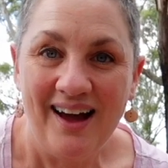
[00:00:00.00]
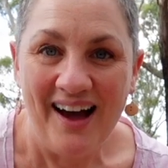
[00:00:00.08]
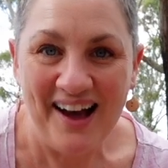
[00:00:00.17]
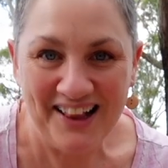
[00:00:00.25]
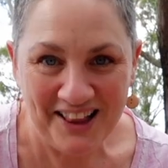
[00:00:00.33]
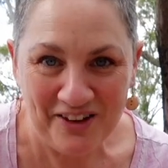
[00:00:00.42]

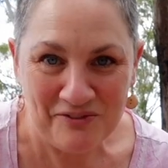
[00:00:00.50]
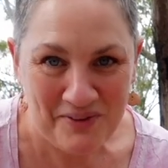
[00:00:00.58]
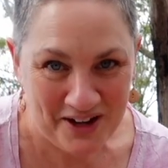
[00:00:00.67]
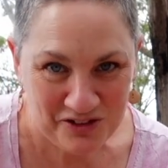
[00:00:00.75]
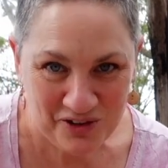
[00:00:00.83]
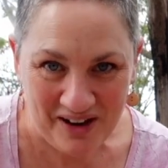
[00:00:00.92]
I love
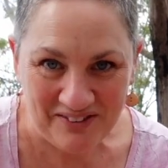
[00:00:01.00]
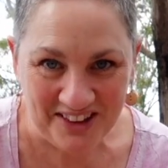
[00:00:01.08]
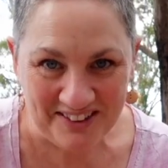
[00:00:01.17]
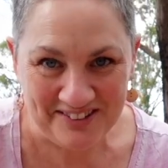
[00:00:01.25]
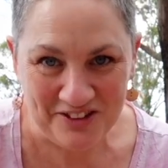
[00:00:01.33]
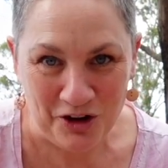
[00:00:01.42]
my
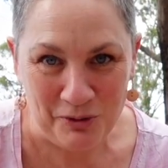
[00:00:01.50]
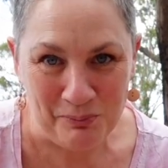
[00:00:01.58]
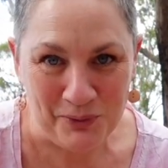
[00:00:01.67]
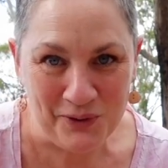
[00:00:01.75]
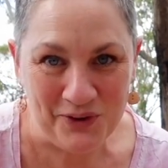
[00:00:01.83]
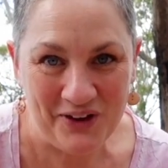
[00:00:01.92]
traveller's
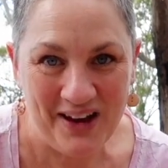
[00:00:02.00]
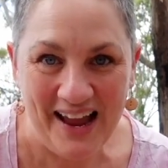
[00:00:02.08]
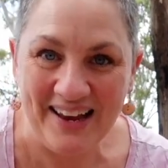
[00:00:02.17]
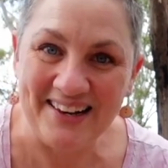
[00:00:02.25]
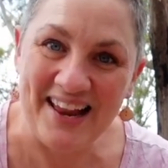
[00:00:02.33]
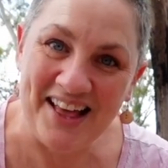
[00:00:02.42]
notebook,
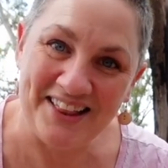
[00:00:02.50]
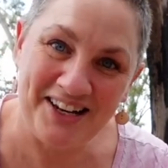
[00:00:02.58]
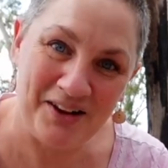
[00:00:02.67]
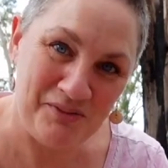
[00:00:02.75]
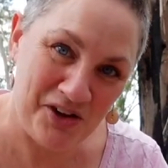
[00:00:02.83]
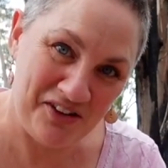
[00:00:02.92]
and now that
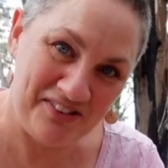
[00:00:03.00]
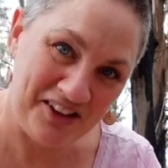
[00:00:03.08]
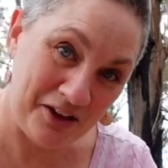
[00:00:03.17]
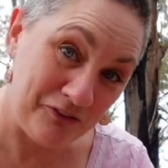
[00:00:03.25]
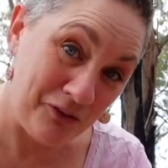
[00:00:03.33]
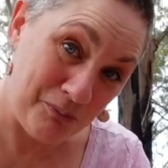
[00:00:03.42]
I'm using
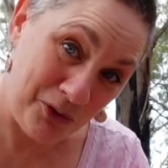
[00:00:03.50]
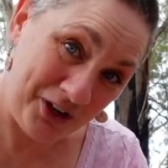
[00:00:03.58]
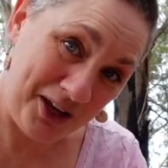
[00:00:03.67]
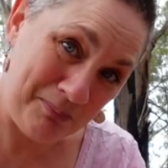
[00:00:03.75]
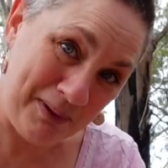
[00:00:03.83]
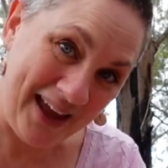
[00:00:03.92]
it for
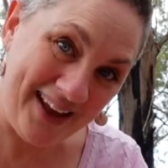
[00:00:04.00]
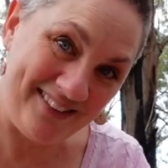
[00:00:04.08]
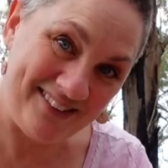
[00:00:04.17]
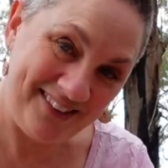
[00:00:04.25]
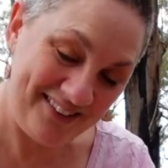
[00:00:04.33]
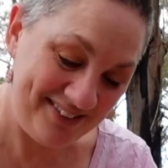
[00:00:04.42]
morning
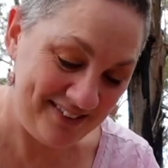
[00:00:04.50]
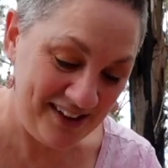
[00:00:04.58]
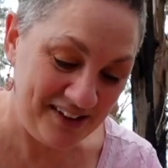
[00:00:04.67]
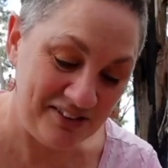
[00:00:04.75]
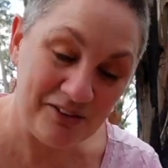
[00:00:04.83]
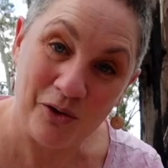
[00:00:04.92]
pages,
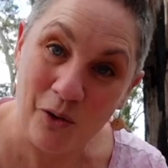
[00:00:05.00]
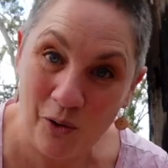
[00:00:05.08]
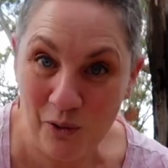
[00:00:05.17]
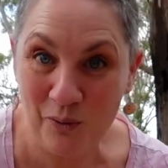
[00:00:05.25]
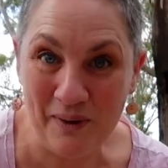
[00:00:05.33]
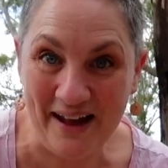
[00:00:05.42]
it's
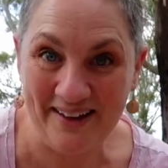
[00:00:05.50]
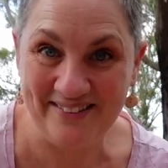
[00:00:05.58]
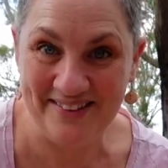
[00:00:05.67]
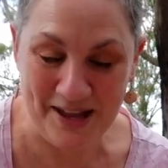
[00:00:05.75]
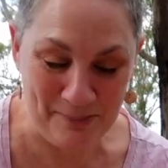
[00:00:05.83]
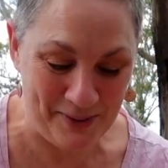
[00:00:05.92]
always
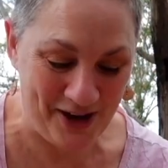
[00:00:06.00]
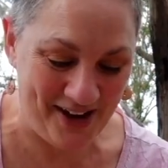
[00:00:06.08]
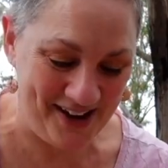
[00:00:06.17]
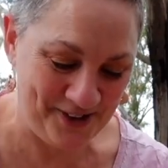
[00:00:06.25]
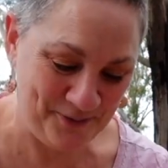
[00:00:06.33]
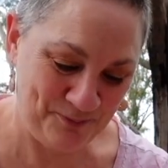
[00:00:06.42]

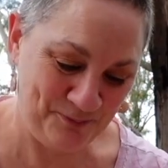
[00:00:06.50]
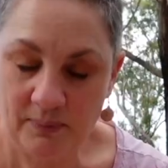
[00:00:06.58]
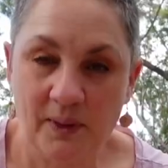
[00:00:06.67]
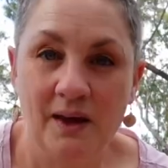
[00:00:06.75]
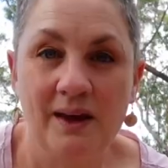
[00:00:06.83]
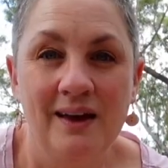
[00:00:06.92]
nearby.
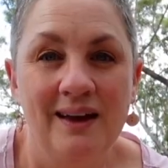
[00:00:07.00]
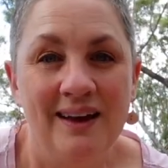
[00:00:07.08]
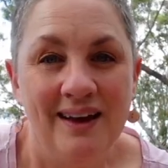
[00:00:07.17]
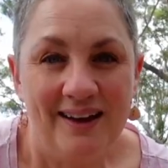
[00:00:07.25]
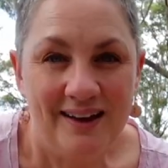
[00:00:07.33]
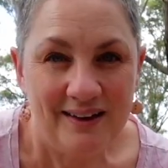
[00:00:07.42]

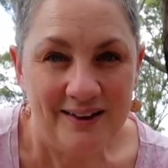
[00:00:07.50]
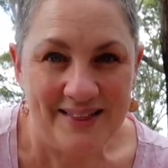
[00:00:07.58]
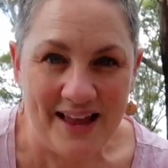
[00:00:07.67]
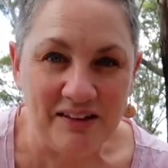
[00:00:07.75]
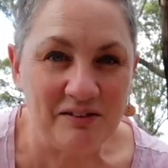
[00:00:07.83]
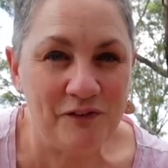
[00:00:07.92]

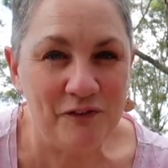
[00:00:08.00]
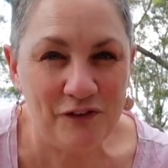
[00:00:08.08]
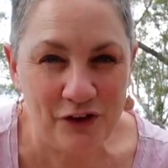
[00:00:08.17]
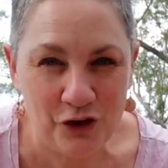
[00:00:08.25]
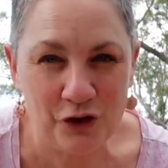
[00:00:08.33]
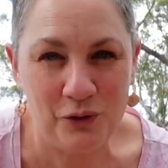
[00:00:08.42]
There's
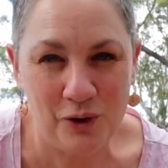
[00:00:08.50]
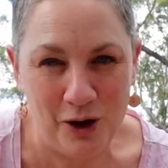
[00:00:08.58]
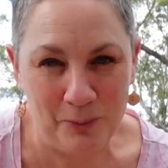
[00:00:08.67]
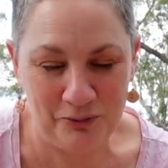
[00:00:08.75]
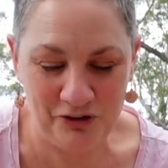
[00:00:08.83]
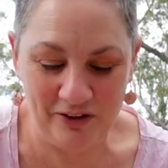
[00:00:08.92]
few
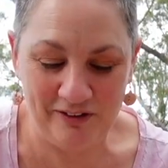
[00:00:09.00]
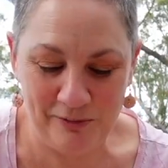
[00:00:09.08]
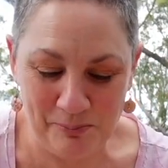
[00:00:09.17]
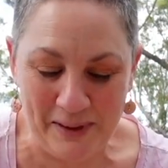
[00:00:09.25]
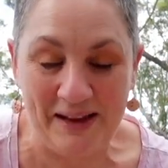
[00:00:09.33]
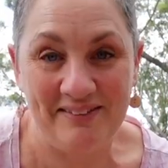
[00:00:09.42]
options
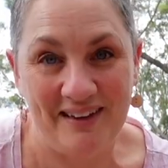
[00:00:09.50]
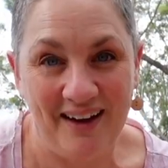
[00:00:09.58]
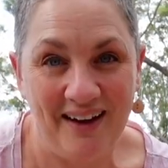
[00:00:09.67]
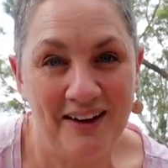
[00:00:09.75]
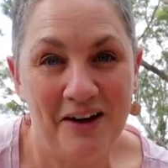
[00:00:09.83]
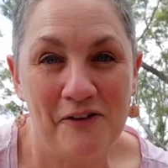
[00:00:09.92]

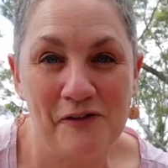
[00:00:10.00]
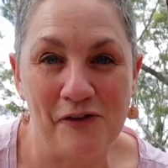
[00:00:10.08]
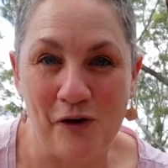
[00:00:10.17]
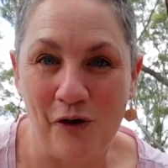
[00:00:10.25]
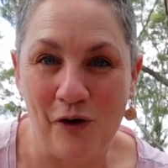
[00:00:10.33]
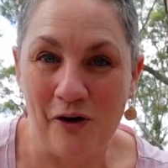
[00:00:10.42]
better
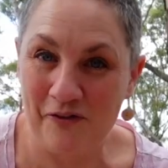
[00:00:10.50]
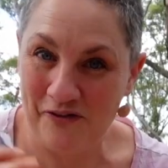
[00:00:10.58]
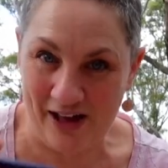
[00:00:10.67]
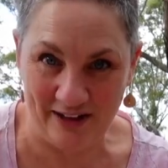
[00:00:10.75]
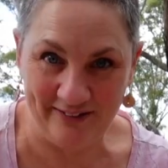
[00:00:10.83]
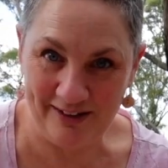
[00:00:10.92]
for
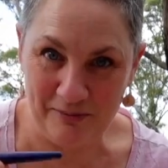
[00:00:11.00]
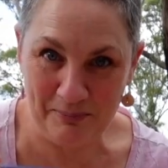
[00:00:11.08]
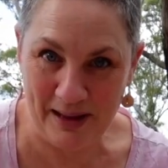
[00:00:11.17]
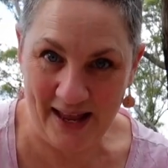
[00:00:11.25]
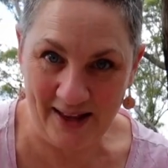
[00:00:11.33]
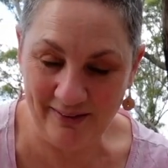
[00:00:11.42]
fountain
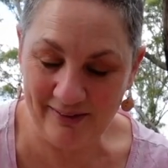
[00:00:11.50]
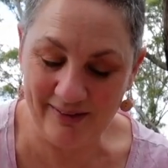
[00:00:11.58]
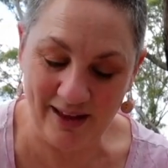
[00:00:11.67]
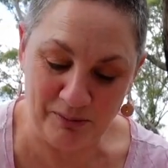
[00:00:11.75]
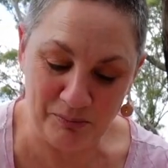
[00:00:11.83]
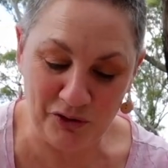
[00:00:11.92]
pens
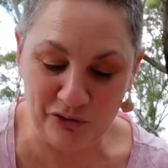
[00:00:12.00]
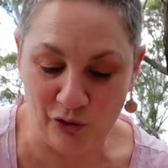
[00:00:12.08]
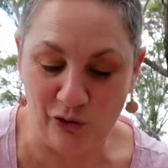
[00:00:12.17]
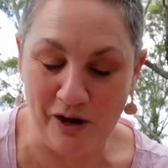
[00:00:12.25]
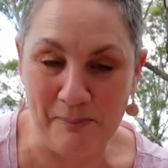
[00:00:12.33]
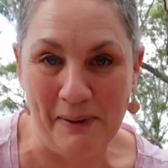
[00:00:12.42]
than
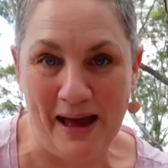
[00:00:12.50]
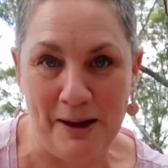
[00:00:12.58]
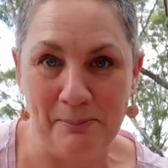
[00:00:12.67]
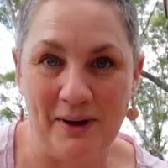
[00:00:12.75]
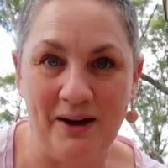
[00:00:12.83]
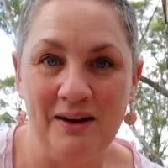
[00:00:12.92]
Midori
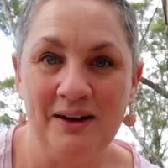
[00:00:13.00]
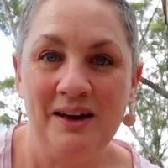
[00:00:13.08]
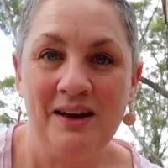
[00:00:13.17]
paper,